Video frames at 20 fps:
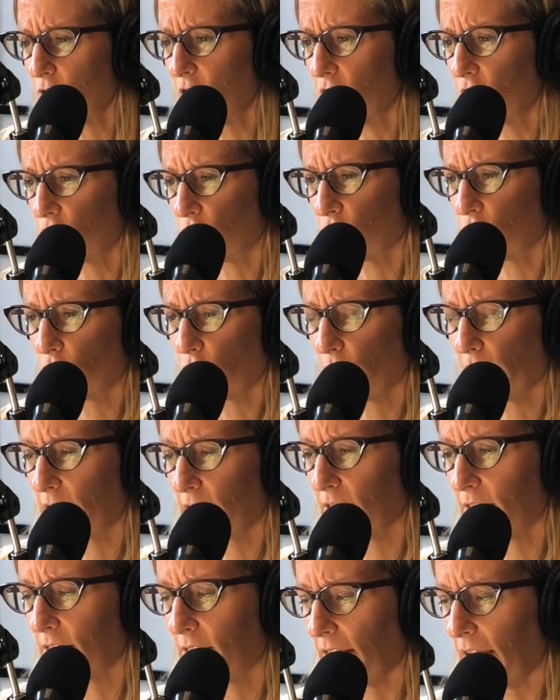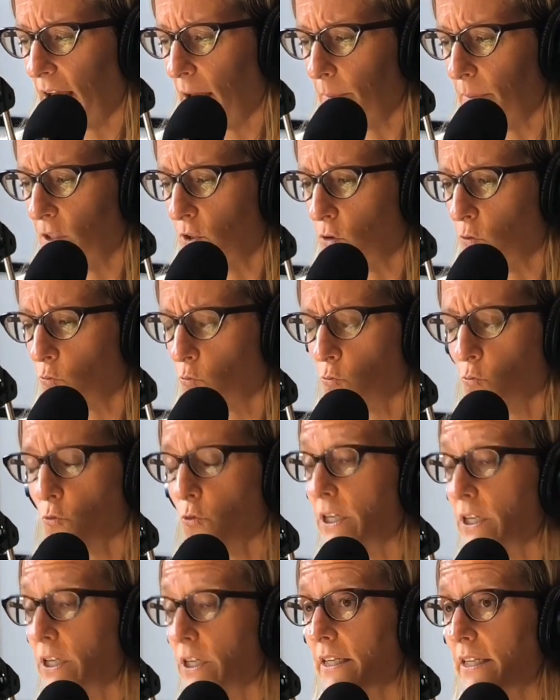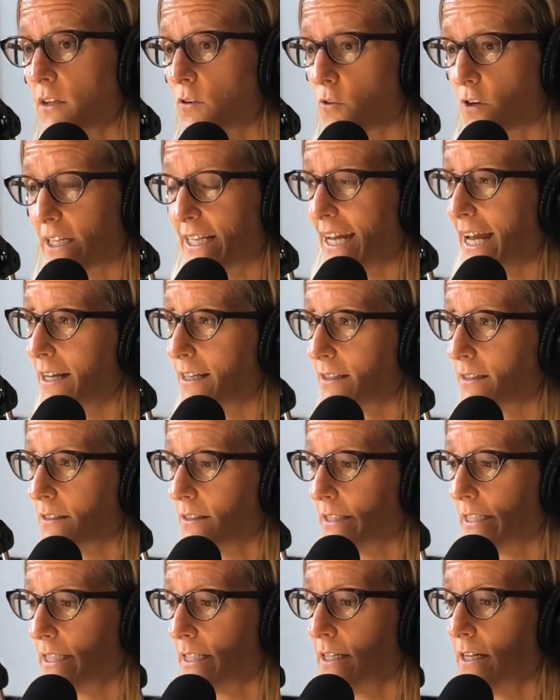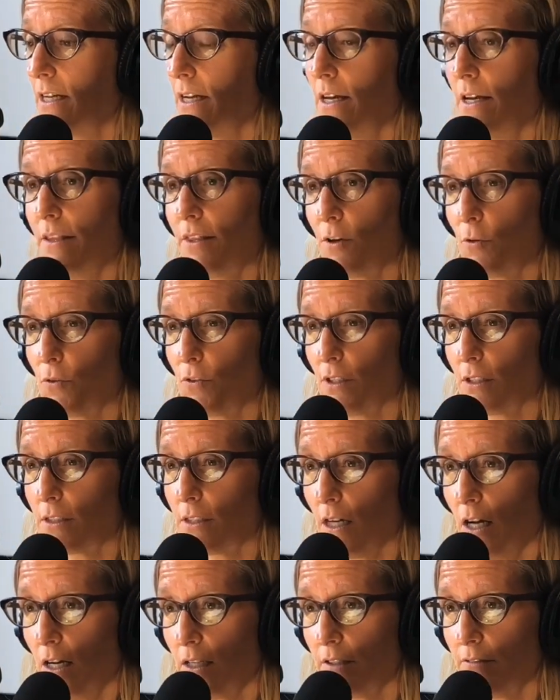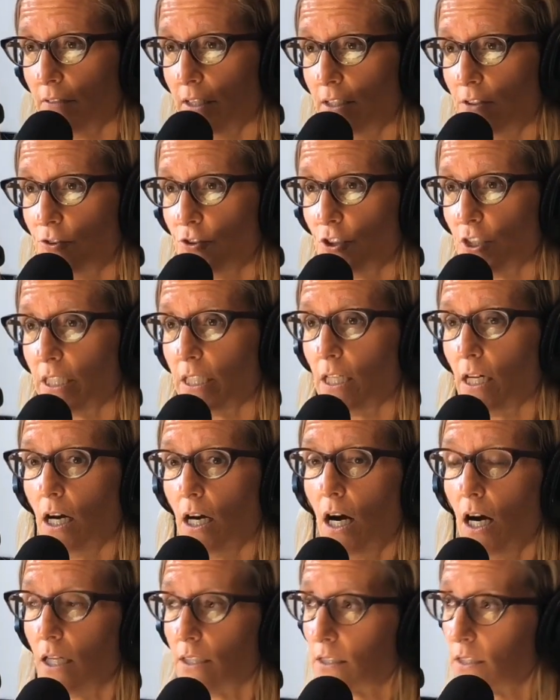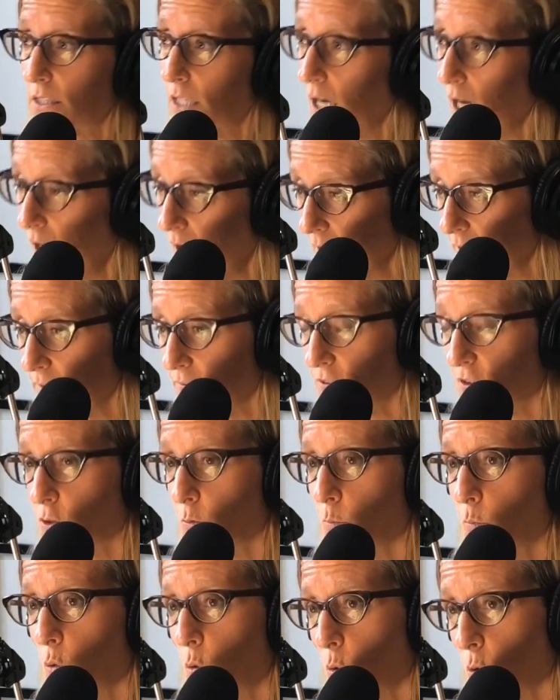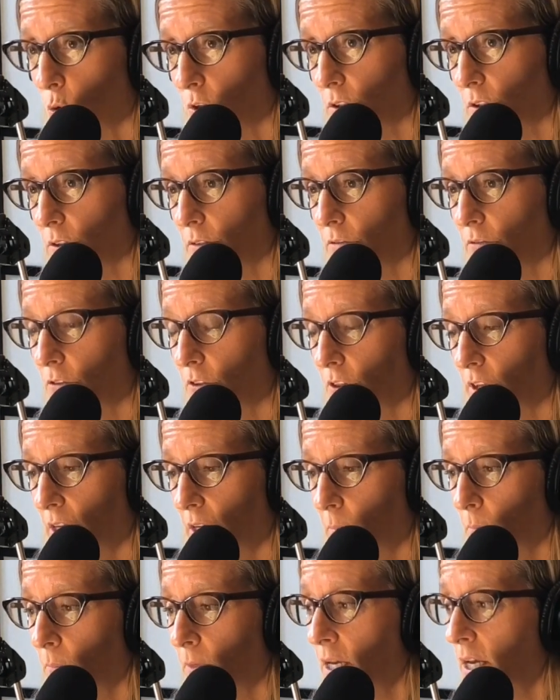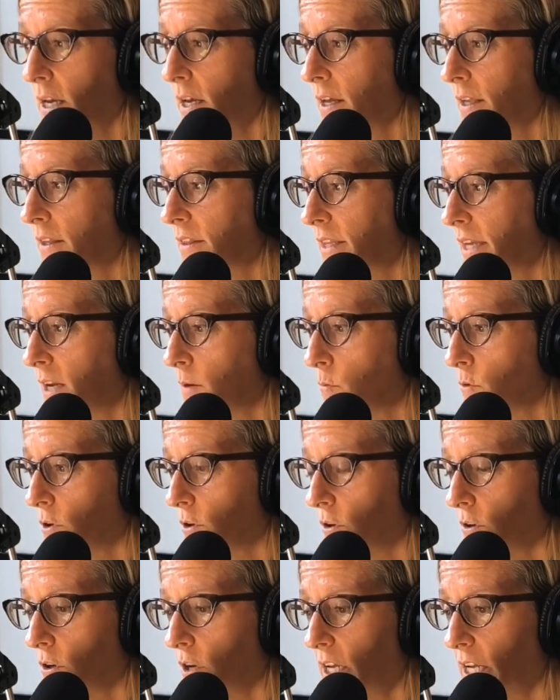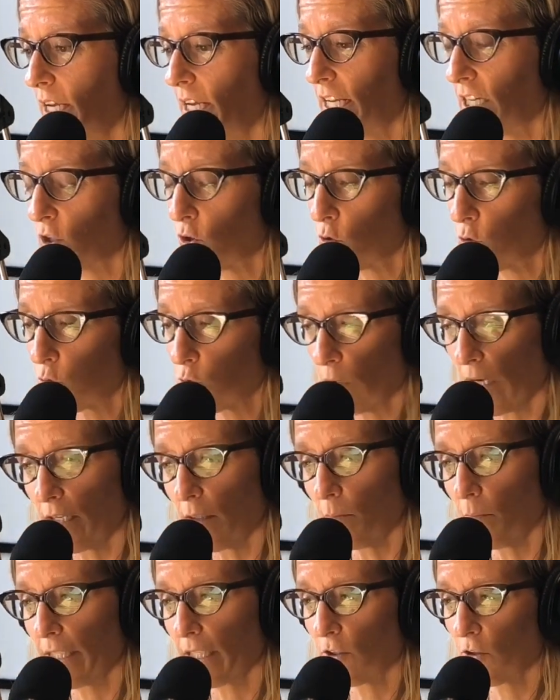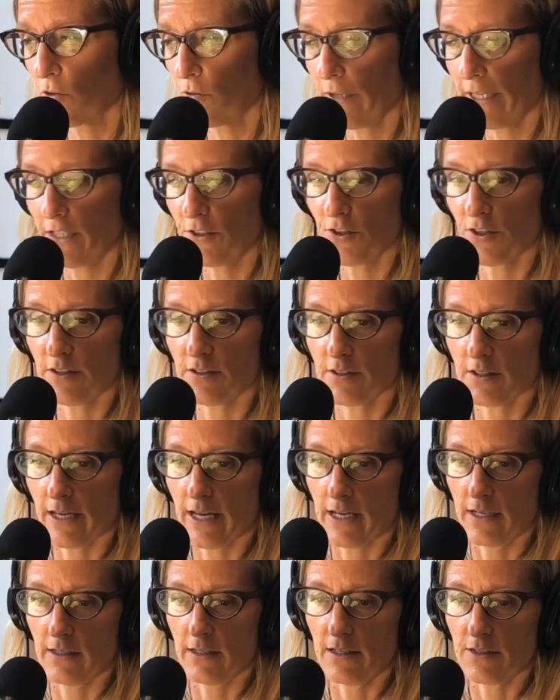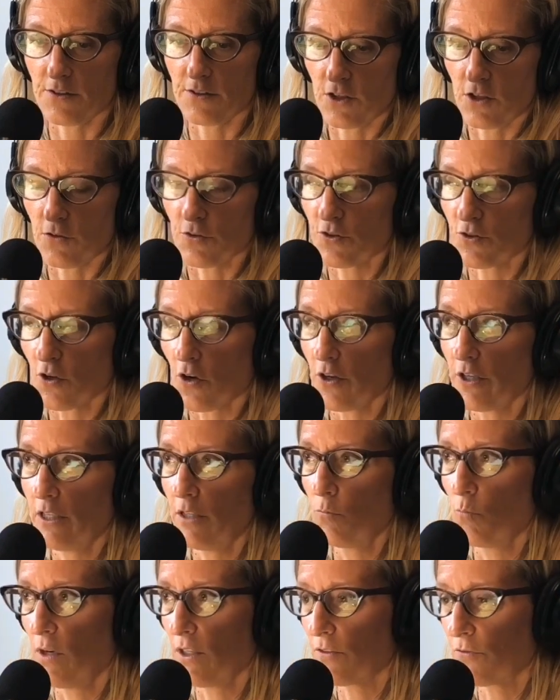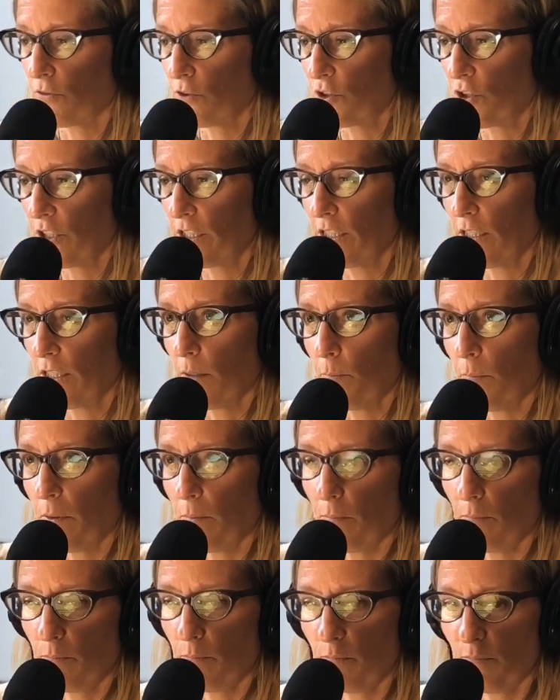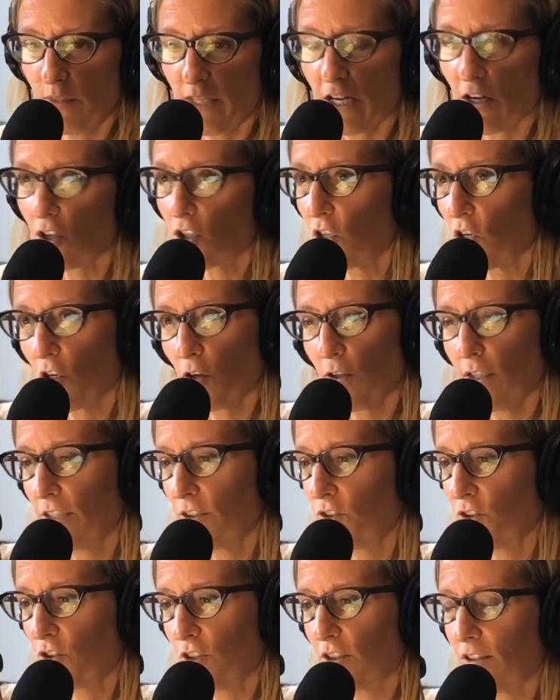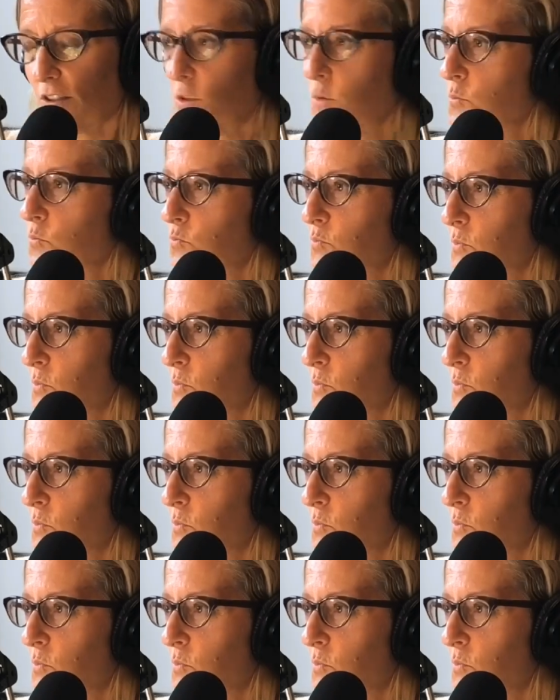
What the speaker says: teacher strikes happened really organically. There was a ton of energy, a ton of support for them. They were incredibly courageous, and it, you know, started in West Virginia, but their courage just